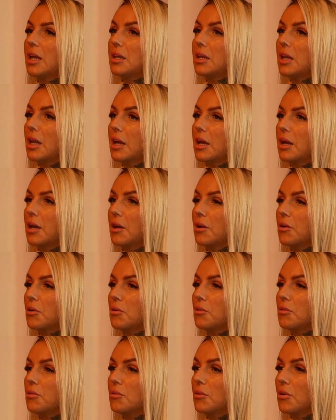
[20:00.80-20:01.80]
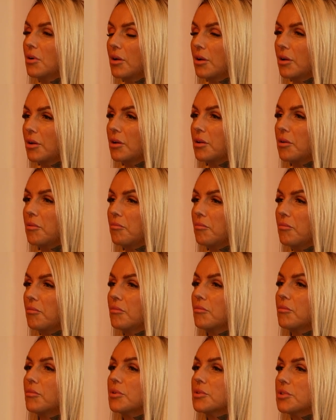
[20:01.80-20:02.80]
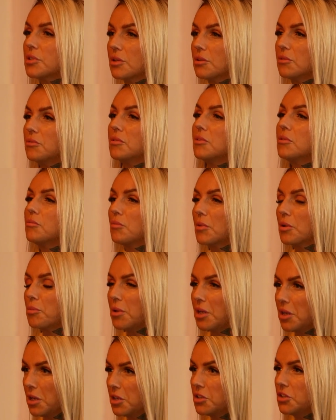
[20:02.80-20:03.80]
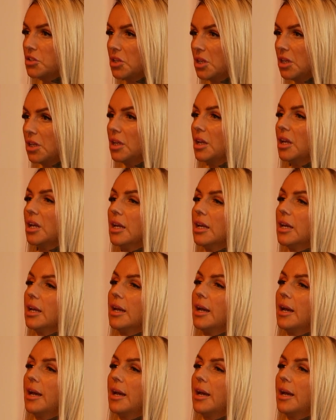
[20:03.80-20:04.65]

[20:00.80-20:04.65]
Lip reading: And now I'm pursuing my PhD.